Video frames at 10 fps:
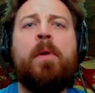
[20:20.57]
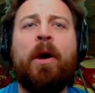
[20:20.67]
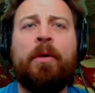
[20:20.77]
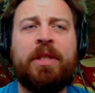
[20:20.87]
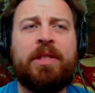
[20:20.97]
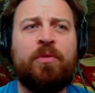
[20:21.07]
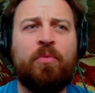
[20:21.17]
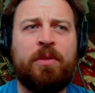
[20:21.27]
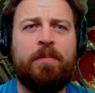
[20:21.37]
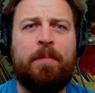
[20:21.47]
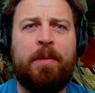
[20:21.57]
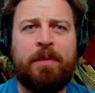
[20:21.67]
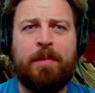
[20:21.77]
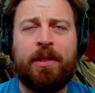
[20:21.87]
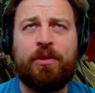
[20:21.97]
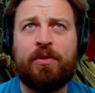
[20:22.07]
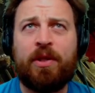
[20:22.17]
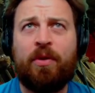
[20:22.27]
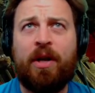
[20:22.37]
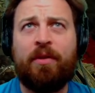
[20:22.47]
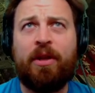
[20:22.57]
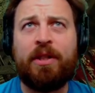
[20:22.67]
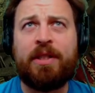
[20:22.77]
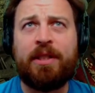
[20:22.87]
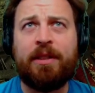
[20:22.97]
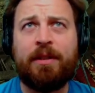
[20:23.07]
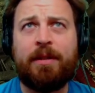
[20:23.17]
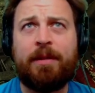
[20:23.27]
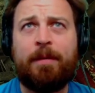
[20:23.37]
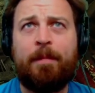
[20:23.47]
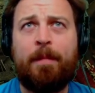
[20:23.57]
Now this was my Beastmaster, so I don't have a lot of skills.